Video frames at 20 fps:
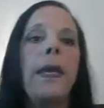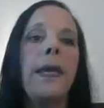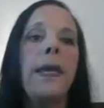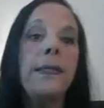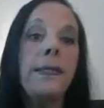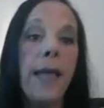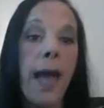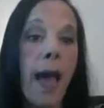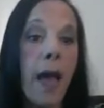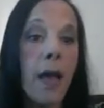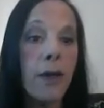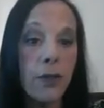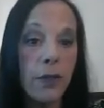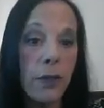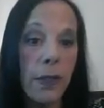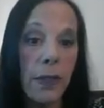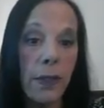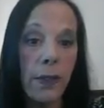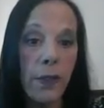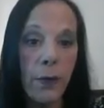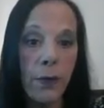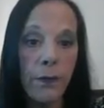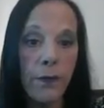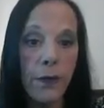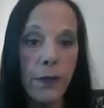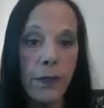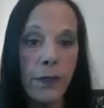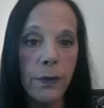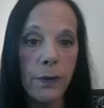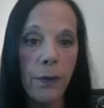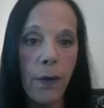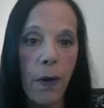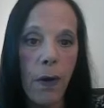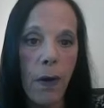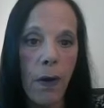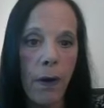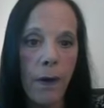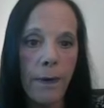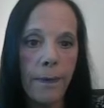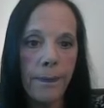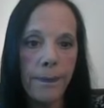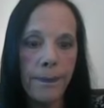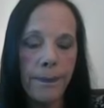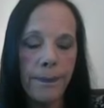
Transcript: it's actually a universal law.